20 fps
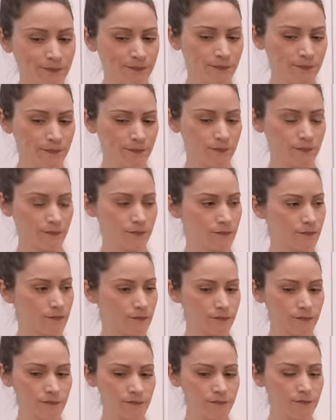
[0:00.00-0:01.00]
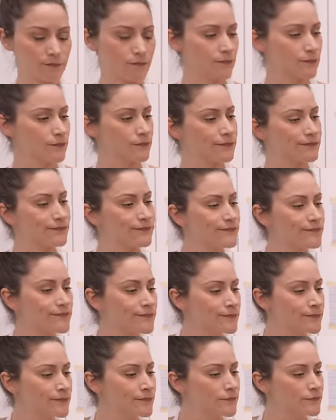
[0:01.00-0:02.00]

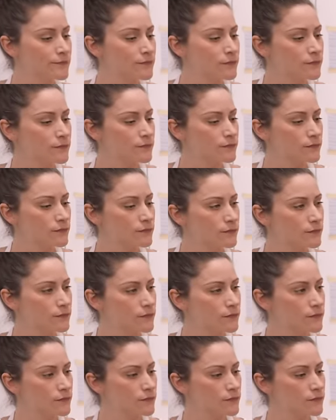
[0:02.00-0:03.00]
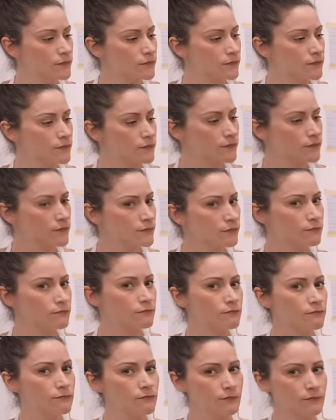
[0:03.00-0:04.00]

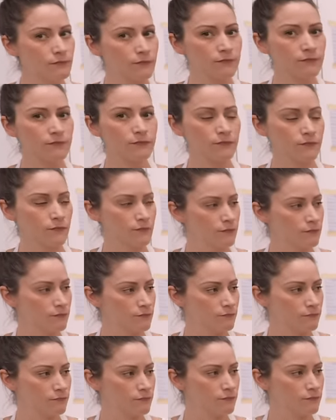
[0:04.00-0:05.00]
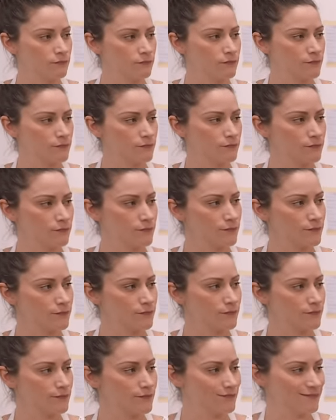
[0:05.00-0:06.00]

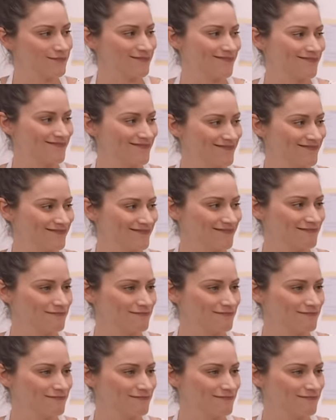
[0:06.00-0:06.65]
No words are spoken by the person on screen.